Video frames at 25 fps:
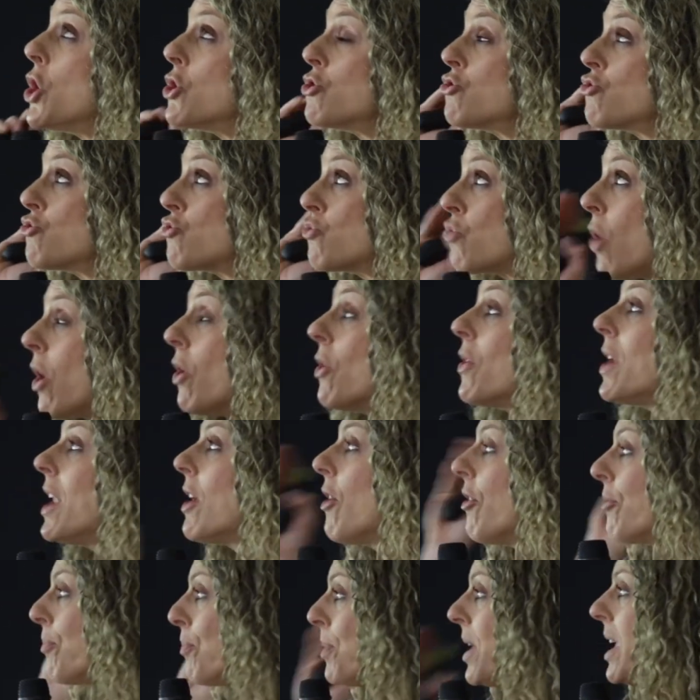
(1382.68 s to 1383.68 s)
droning
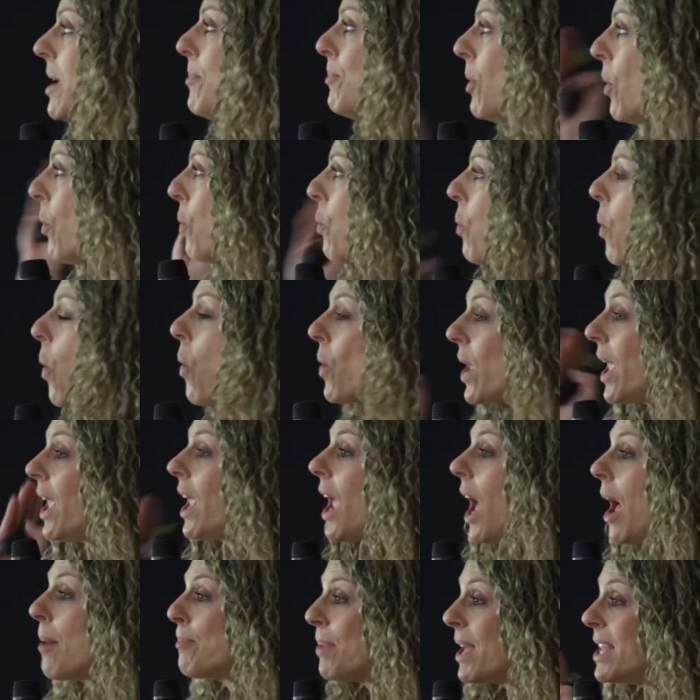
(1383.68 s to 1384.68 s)
of people
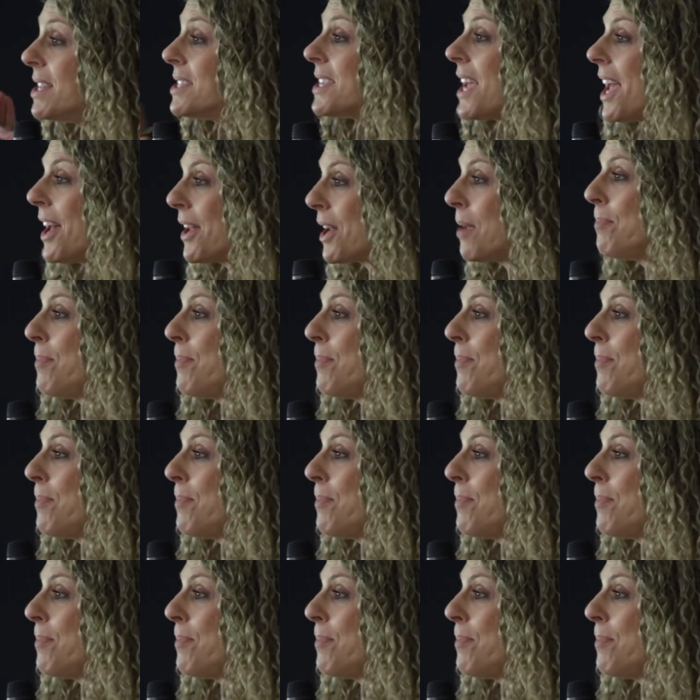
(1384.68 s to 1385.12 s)
walking up and down